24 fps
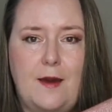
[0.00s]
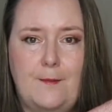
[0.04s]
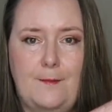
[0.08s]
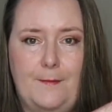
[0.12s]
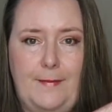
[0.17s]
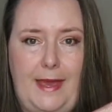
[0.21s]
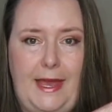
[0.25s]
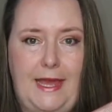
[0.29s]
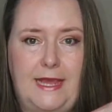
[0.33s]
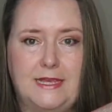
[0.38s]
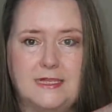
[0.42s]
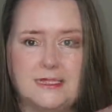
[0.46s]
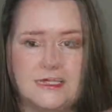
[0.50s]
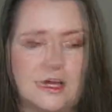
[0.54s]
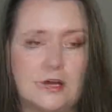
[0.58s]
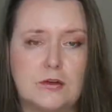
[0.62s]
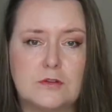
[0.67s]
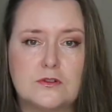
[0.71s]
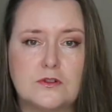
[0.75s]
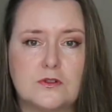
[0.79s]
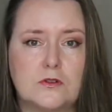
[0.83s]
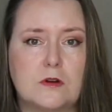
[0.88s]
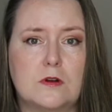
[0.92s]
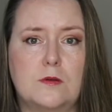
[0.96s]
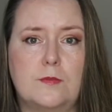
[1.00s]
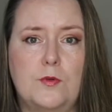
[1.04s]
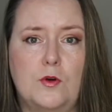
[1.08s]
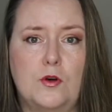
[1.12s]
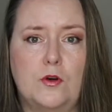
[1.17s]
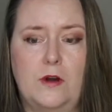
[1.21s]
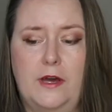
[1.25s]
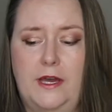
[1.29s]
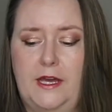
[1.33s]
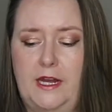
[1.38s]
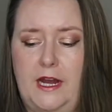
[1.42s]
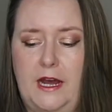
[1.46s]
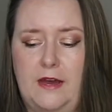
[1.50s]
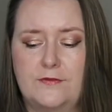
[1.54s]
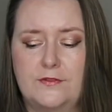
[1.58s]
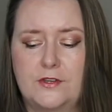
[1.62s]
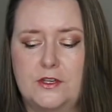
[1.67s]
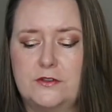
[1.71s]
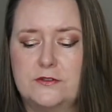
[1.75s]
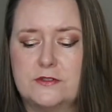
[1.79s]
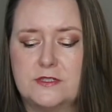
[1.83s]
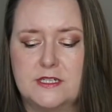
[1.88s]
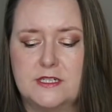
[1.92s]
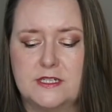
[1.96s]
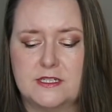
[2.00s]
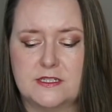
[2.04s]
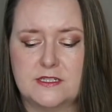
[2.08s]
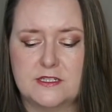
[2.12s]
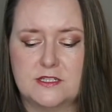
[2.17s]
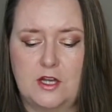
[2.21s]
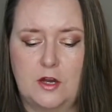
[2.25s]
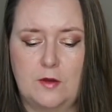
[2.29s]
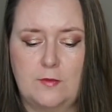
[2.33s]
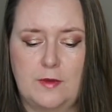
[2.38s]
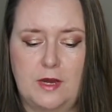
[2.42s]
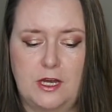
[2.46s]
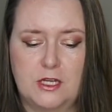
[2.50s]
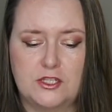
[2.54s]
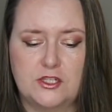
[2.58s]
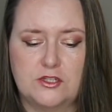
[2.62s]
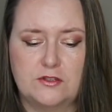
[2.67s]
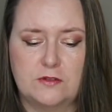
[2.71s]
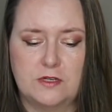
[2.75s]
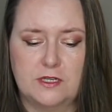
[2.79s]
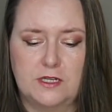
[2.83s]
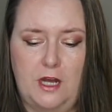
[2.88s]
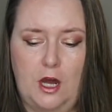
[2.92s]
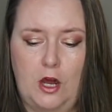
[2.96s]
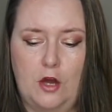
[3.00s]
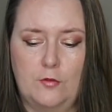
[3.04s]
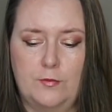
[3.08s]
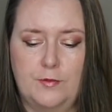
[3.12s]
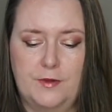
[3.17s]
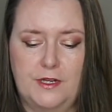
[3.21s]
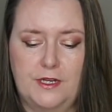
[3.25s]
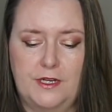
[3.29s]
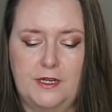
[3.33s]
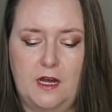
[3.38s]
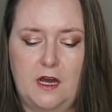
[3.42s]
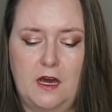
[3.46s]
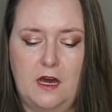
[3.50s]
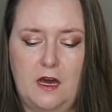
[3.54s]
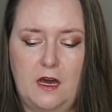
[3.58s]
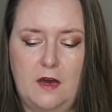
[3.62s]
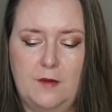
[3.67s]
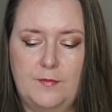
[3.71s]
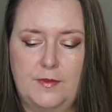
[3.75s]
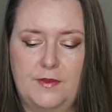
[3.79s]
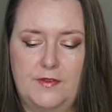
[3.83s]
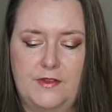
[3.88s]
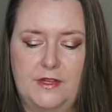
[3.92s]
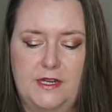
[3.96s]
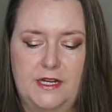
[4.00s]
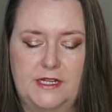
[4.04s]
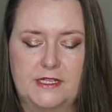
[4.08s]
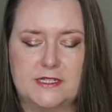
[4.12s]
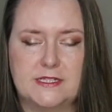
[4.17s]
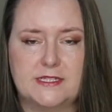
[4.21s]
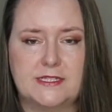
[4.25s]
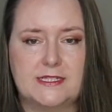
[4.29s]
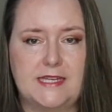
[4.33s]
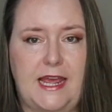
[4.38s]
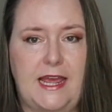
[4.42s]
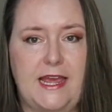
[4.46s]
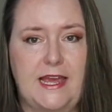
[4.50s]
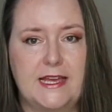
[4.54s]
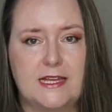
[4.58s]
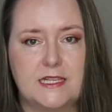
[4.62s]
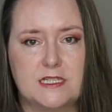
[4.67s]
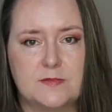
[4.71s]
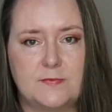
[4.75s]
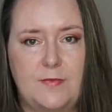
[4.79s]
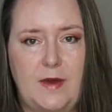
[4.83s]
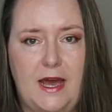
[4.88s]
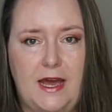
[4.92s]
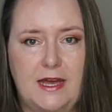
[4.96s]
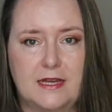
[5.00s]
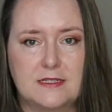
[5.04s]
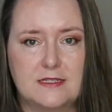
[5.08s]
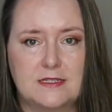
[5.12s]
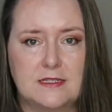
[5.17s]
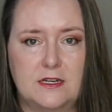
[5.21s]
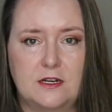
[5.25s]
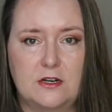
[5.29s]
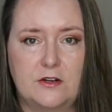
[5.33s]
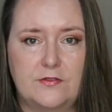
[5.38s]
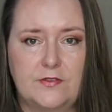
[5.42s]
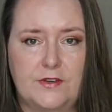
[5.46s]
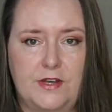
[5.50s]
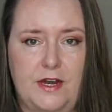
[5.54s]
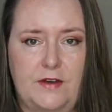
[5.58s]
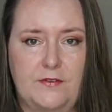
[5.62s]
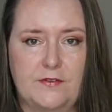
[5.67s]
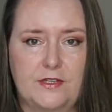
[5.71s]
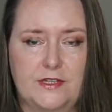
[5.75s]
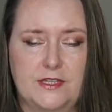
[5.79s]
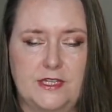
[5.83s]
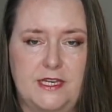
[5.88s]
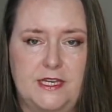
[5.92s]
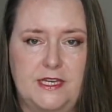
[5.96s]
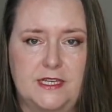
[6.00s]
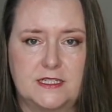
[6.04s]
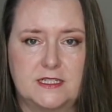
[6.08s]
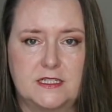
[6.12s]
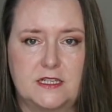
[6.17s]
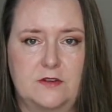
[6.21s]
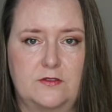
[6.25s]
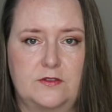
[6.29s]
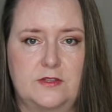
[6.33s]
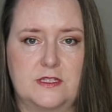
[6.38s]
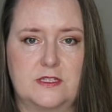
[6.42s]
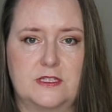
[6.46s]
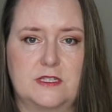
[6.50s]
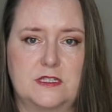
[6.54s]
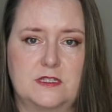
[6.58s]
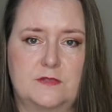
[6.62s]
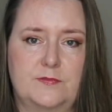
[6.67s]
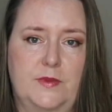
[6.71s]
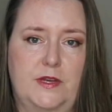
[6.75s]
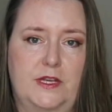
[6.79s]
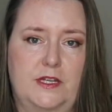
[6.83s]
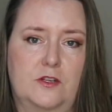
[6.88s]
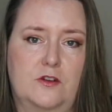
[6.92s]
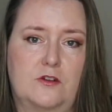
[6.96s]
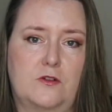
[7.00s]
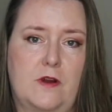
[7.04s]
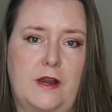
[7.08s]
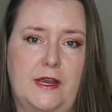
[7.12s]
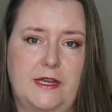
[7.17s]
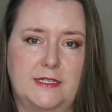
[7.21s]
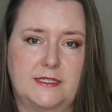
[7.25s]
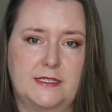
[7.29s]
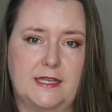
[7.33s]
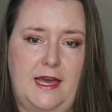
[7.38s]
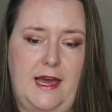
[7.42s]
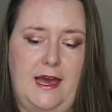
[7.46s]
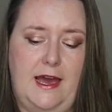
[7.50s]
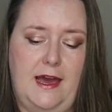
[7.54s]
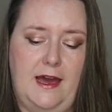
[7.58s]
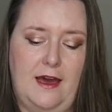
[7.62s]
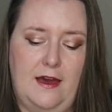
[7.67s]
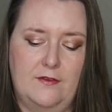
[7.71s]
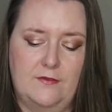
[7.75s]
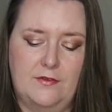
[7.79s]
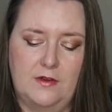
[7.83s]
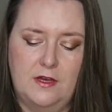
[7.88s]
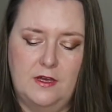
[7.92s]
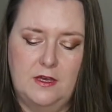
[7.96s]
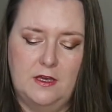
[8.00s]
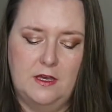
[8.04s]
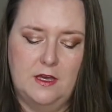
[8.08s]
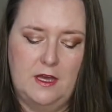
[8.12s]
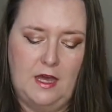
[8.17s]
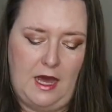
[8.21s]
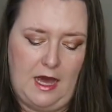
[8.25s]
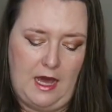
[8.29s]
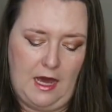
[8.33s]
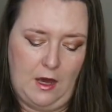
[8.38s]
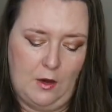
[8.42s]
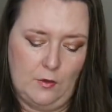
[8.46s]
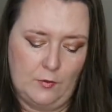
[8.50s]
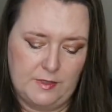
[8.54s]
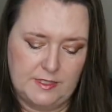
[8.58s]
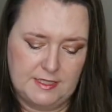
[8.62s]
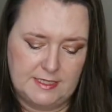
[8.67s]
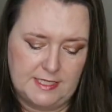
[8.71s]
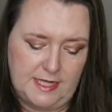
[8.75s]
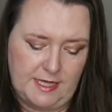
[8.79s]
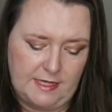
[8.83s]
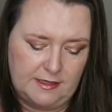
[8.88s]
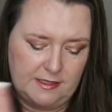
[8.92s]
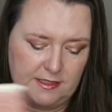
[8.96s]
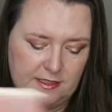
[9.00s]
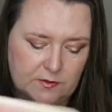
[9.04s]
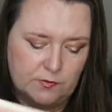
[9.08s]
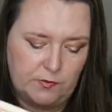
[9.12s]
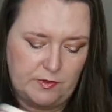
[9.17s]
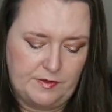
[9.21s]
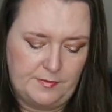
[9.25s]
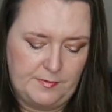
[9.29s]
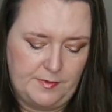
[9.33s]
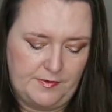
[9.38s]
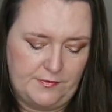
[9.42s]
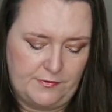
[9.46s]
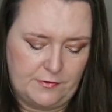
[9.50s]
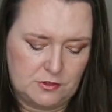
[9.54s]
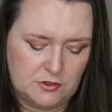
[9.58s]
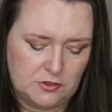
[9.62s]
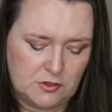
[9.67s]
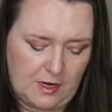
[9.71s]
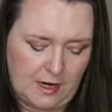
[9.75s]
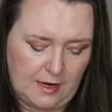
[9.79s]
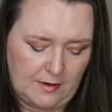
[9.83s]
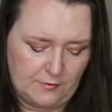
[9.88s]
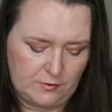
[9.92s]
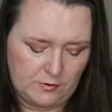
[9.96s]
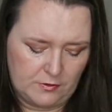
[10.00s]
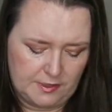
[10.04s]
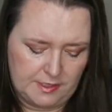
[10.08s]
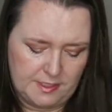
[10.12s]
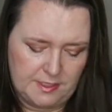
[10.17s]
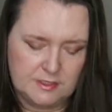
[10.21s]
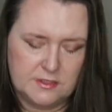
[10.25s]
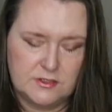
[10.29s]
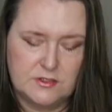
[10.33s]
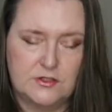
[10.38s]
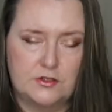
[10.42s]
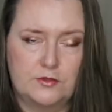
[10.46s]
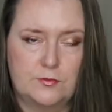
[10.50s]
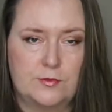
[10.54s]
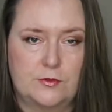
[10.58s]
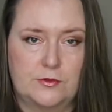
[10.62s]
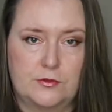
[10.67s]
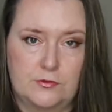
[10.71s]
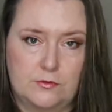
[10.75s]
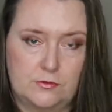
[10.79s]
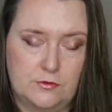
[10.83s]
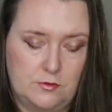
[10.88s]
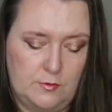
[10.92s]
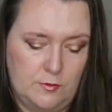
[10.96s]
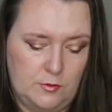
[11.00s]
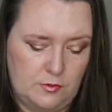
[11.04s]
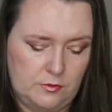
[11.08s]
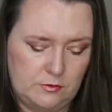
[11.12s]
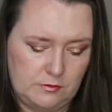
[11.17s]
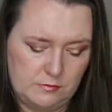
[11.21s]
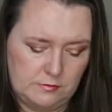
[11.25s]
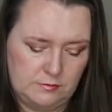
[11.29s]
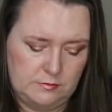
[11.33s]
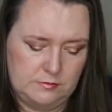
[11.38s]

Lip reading: amazing. So durable, and I've used it so much. You can open it up, and then it stands by itself and everything, so this has been great to have. I always take this with me for travel, and it's super durable.